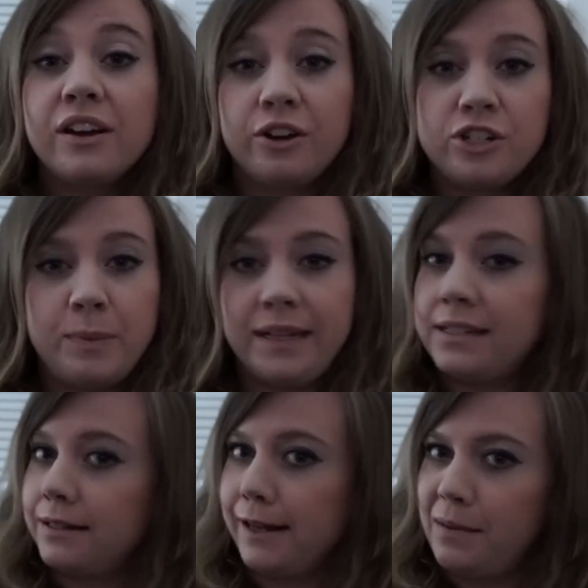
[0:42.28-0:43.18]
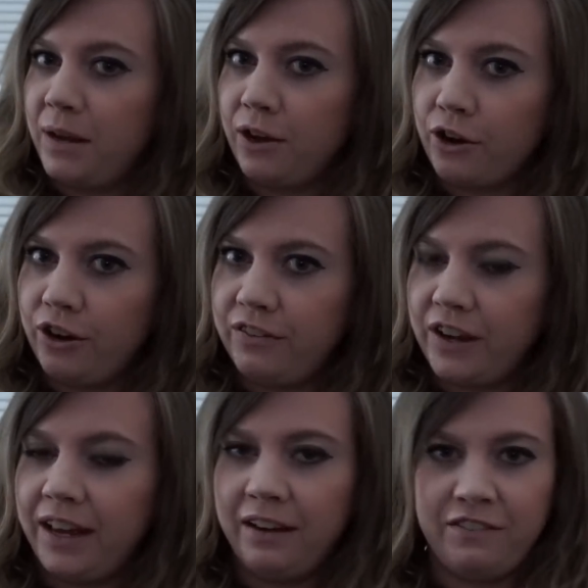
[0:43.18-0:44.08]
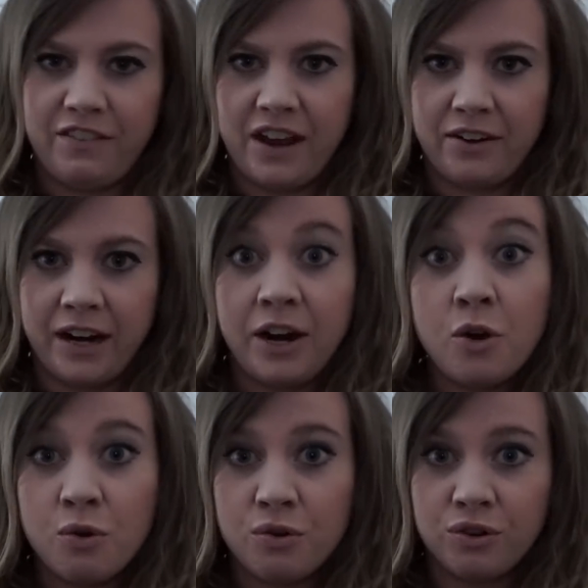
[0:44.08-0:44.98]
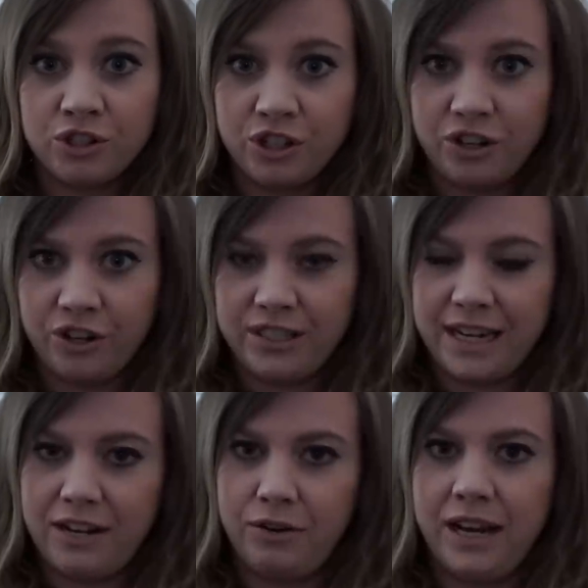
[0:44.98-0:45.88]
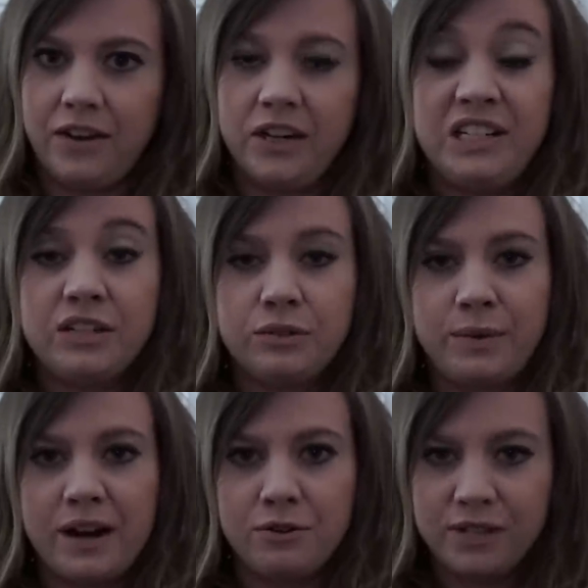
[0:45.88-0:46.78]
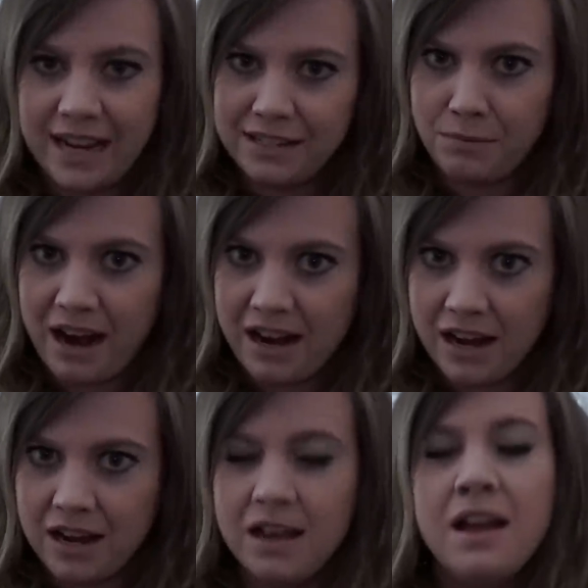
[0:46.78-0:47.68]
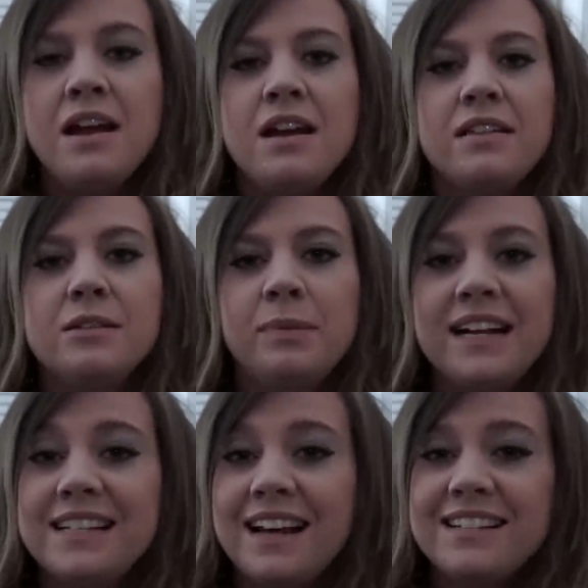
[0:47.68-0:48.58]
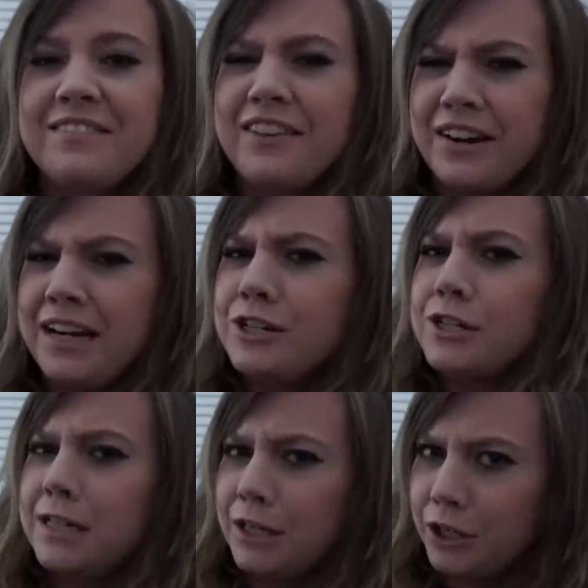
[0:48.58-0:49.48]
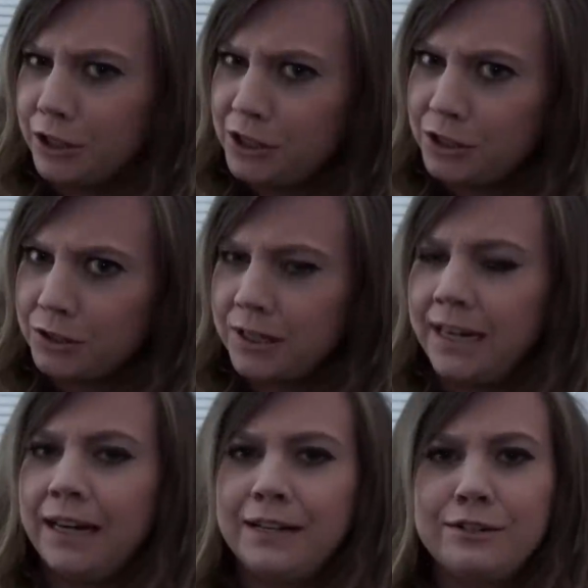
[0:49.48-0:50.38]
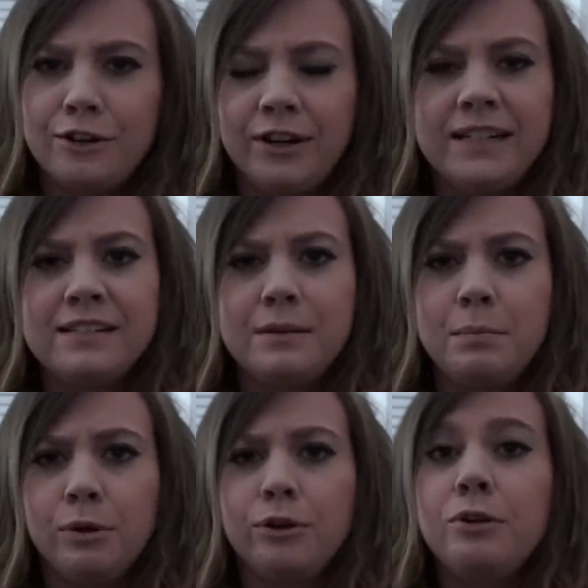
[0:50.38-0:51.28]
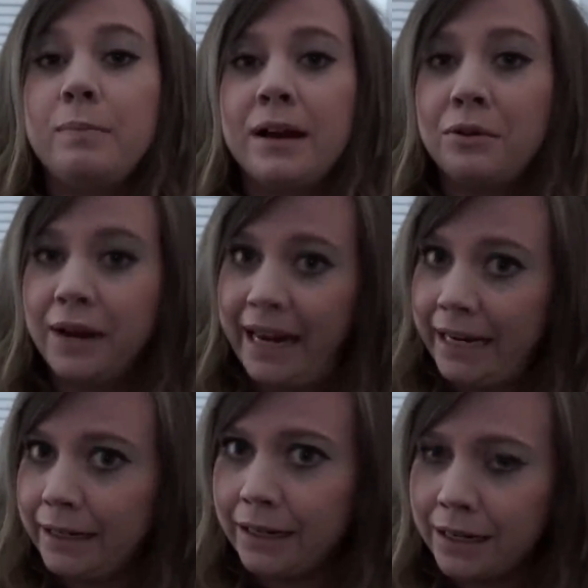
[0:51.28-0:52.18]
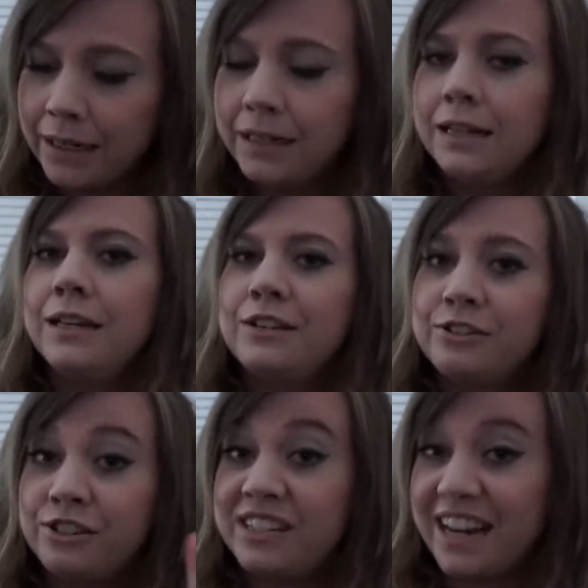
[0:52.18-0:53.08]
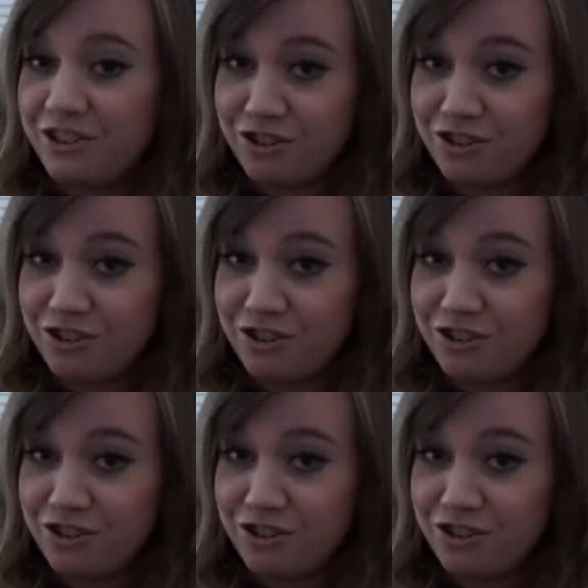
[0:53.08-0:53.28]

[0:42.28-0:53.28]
are going to be sleeping over in a very haunted hotel here in Sorell, Tasmania. This place has a very interesting ghost story. It is known as the Blue Bell Inn, so stay